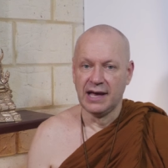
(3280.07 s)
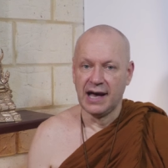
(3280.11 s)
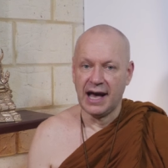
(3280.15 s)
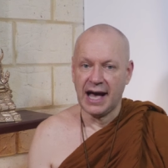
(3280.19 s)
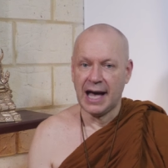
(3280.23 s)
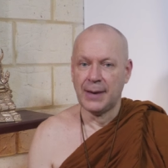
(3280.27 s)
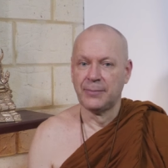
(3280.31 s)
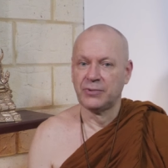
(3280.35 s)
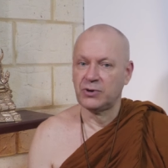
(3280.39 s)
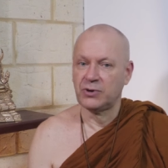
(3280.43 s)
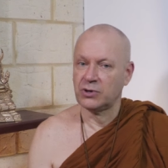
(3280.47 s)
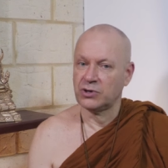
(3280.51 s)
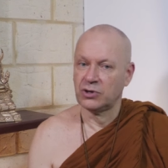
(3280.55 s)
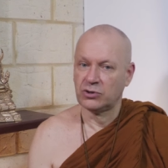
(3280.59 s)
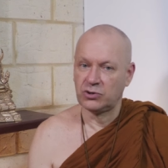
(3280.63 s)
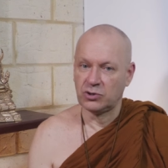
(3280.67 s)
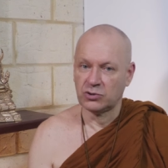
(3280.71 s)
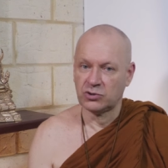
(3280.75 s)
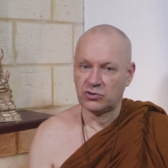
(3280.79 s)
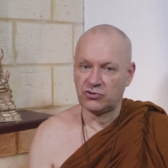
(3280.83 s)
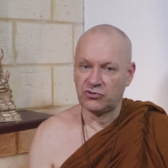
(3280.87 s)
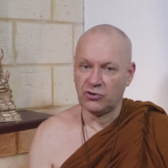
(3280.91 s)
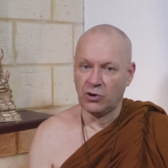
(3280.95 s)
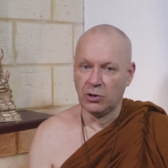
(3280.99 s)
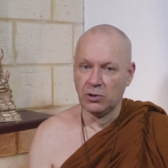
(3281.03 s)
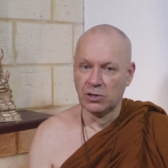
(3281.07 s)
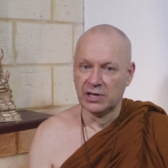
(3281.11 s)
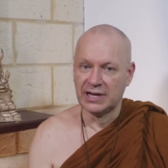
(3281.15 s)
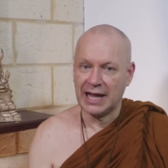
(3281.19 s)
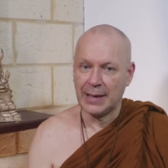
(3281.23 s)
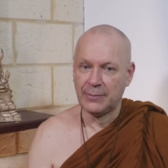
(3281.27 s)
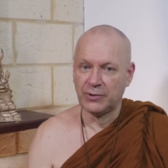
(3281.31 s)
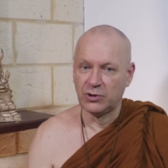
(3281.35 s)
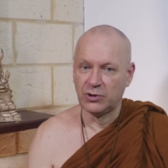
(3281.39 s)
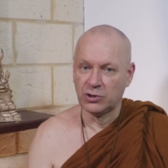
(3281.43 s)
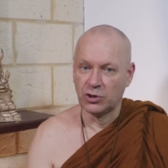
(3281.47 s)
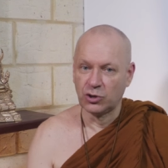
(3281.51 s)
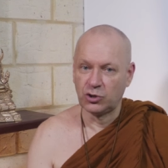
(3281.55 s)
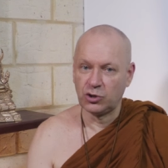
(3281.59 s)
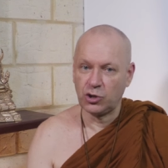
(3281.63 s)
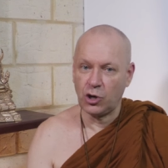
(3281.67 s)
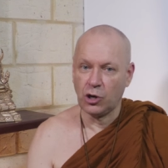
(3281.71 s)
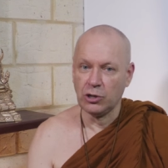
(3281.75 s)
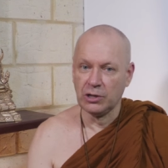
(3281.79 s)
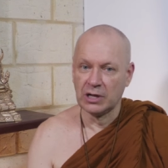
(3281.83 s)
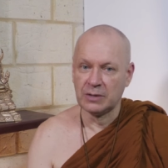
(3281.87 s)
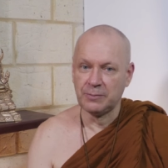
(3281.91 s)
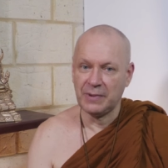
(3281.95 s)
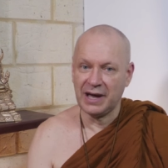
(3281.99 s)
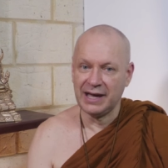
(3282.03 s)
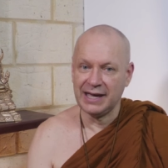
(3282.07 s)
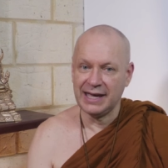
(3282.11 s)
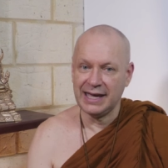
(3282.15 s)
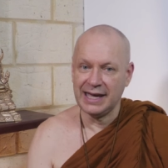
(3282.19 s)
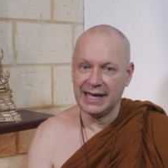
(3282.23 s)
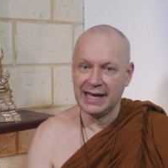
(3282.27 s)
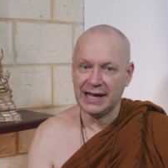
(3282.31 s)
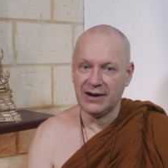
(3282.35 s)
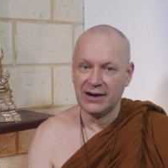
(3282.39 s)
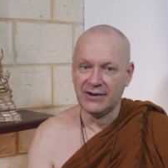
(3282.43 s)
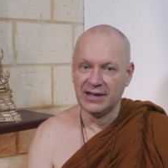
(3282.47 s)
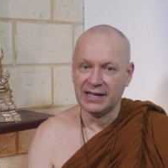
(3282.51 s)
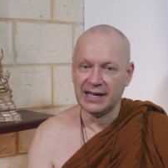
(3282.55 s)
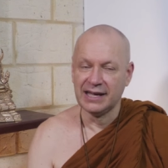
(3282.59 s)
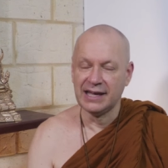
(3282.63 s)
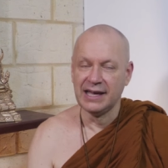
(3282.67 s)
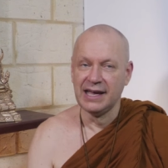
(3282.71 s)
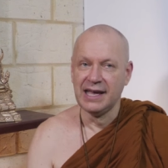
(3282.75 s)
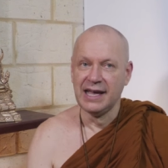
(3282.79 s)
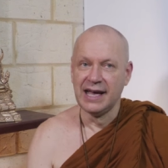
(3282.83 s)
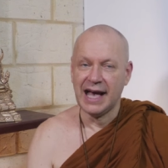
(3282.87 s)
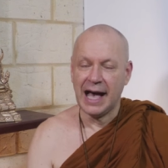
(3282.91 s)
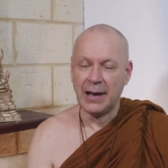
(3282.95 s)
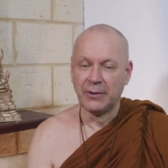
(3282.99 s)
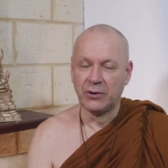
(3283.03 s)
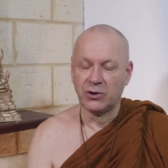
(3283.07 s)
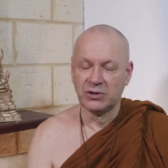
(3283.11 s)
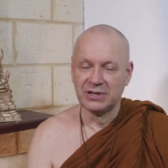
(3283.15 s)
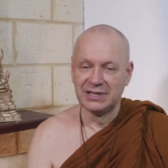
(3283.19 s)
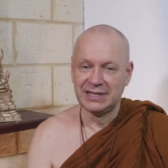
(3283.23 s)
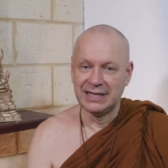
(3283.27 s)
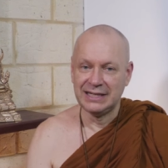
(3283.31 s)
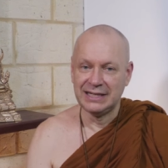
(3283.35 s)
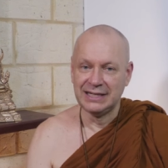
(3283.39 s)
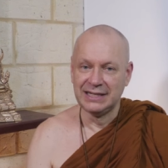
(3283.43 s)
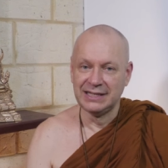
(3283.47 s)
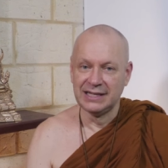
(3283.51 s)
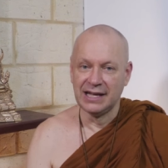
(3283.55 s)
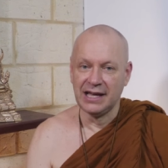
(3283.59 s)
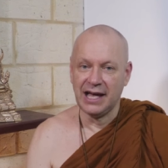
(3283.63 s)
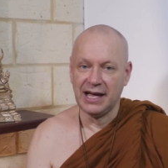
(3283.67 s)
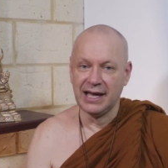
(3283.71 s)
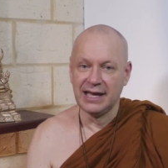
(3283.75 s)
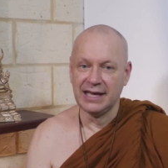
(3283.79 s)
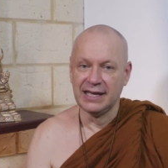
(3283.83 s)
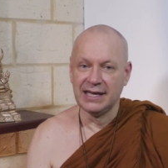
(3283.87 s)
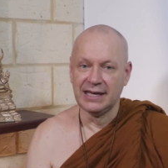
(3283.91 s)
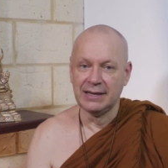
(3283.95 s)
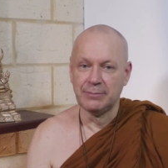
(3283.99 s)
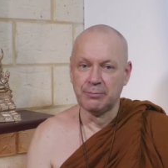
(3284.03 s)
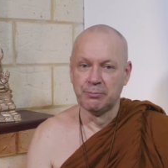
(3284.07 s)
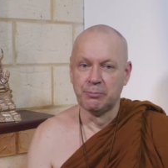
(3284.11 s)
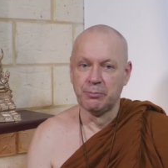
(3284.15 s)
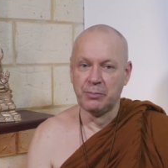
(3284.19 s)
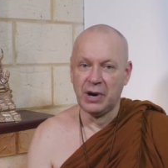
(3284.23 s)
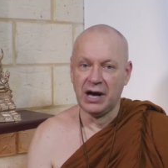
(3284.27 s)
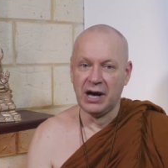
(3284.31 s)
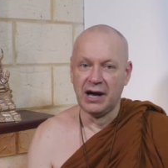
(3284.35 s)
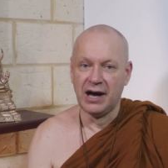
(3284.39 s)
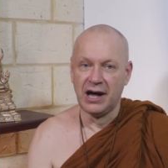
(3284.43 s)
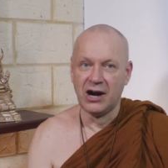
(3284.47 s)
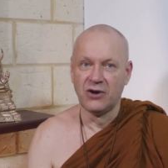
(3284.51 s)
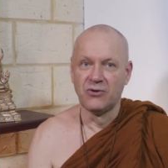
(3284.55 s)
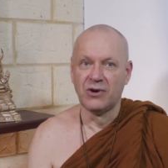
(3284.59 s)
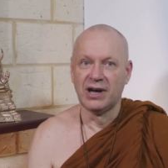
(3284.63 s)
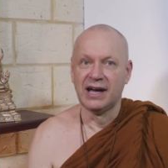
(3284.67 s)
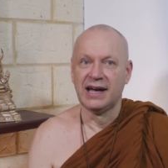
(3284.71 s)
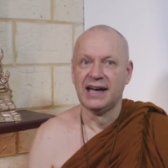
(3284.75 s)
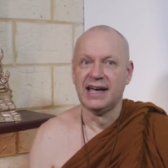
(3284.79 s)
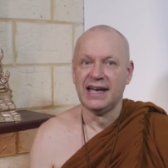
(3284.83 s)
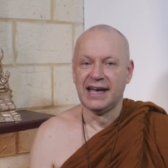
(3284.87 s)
I'm going to control it. I'm going to color my hair. Yeah, I'm going to deny Mara.